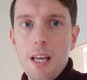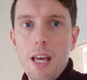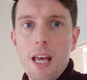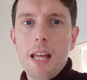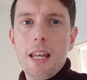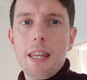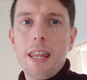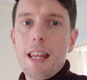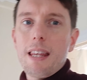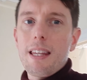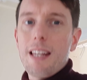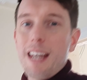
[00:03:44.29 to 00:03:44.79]

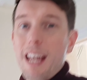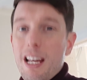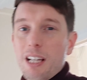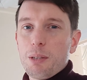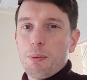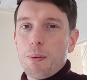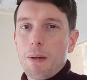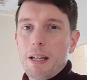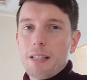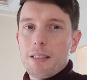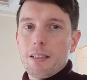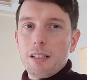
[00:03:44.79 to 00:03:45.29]
Then the next
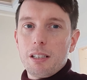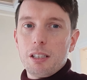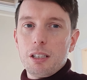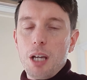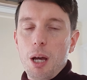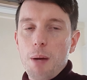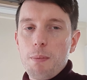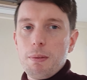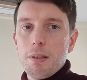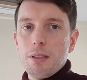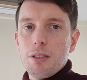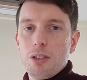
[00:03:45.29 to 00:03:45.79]
bit is it's
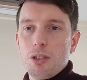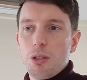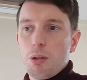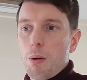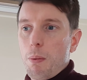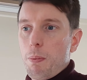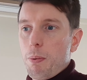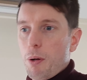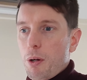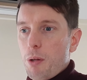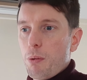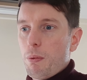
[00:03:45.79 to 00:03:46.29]
coming to a
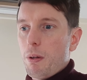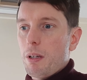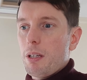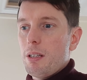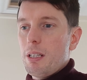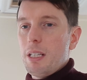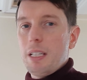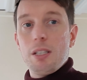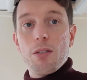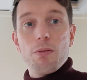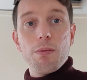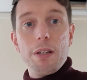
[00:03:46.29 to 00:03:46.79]
point where you
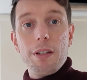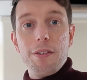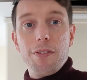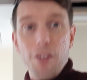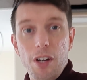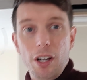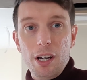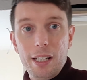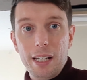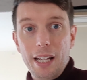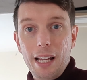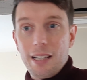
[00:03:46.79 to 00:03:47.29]
need to
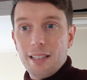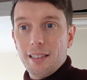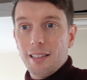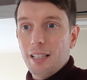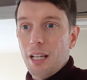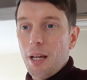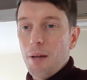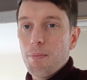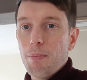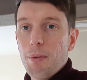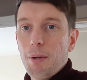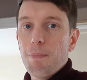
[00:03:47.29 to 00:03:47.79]
refinance
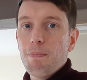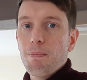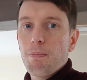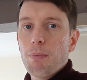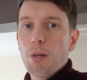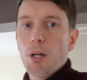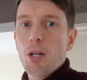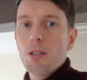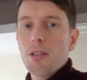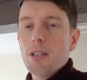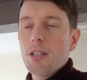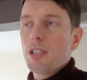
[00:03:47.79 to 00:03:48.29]
it, but
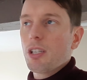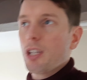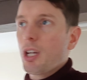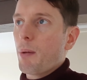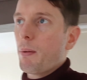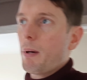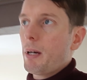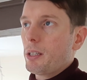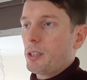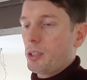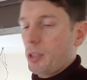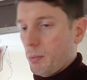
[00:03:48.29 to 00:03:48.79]
because it's a
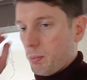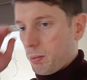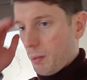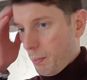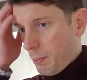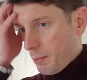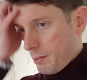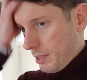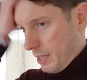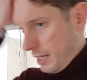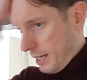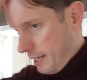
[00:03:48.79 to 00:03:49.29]
commercial
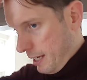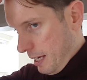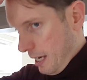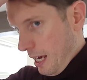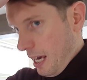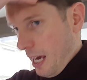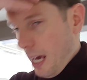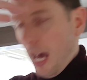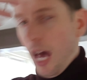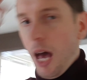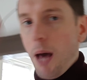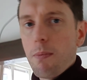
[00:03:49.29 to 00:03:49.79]
property,
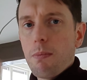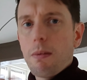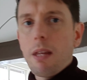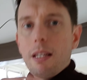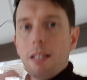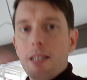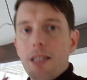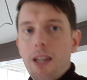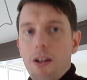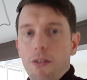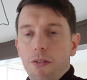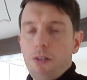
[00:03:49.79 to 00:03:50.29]
there's
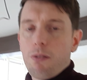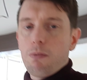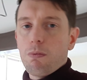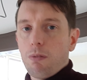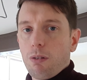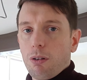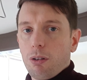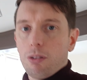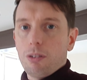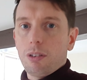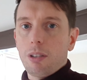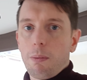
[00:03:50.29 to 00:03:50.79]
different
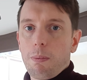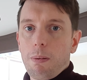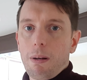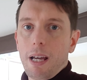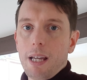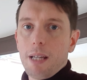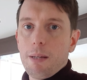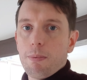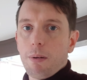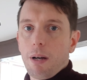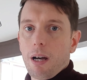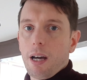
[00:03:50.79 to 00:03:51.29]
rules to play
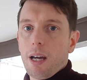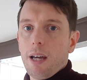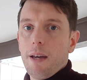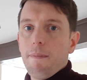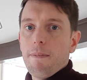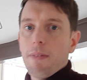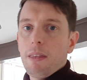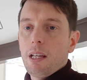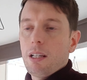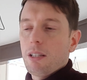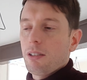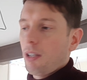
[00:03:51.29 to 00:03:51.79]
by.
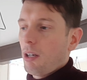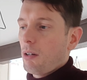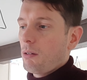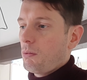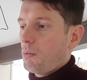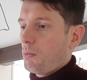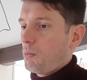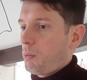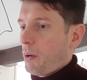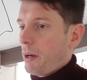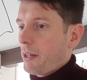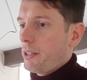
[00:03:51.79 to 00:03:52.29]
So
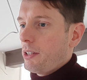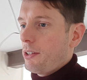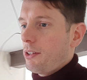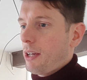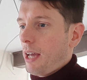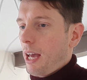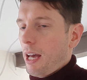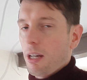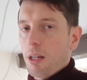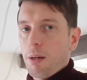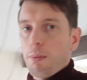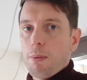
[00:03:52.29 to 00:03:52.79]
when you get
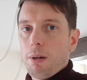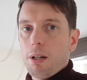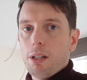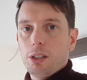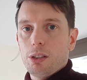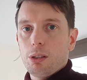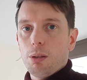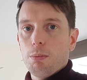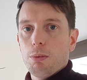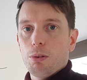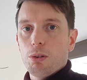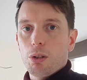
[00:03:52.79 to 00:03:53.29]
a commercial
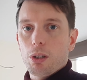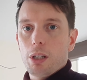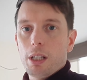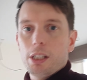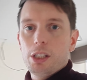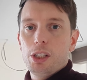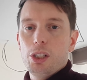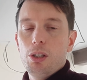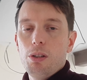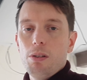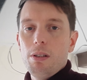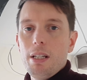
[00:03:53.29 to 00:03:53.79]
mortgage,
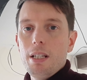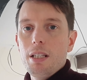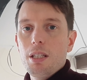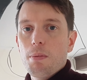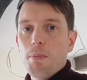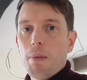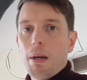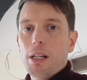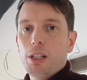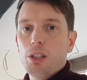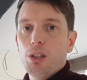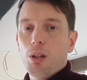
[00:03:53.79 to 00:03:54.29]
you need to
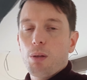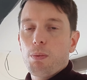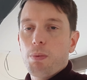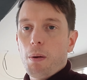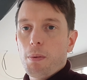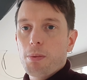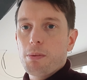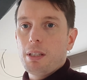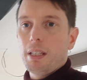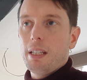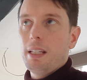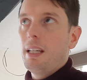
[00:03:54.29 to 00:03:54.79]
make sure the
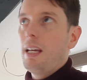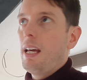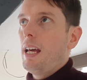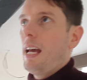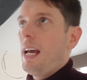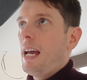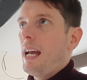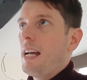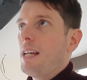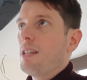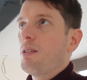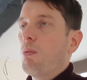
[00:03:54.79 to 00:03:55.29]
property
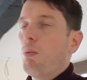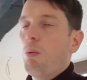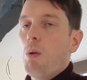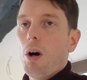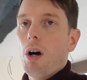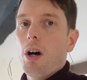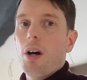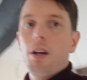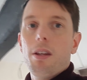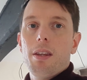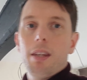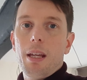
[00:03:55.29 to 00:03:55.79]
is
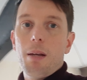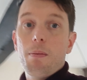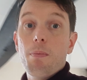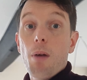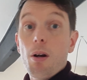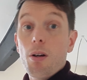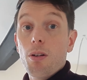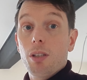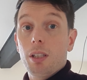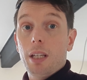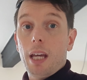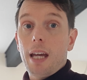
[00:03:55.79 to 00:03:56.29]
worth, in
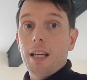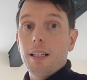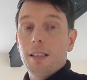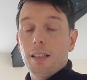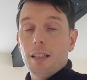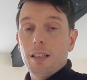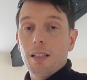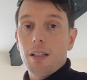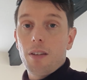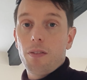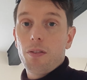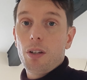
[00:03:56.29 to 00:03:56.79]
most
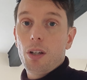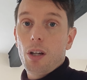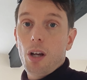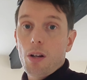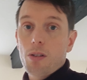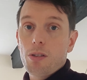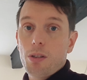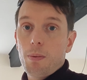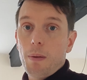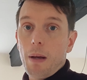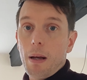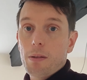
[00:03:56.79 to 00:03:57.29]
cases, if you're going
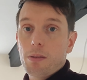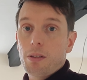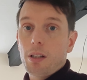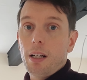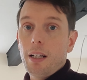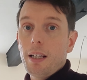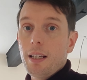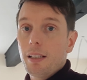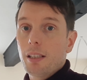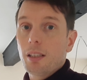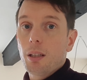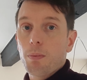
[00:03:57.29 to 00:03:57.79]
to be able to
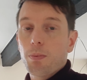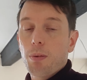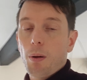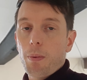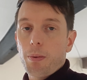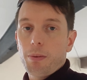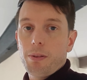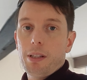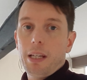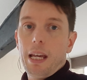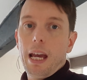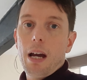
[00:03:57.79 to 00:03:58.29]
lease the
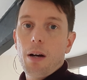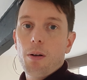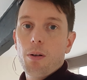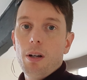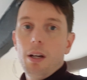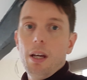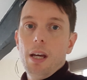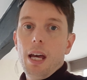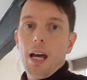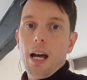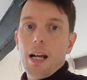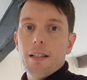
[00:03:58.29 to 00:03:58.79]
property out
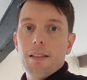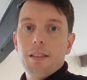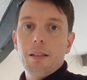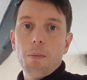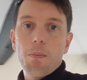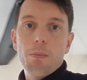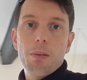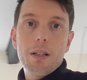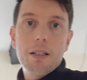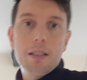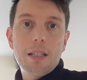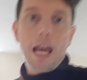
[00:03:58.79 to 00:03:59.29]
and
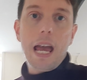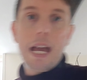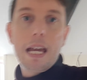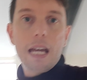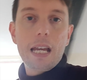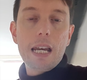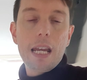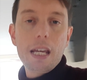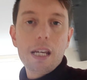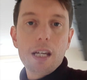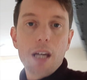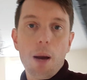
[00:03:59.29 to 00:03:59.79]
simply take an
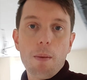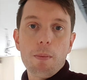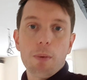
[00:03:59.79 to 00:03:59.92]
income on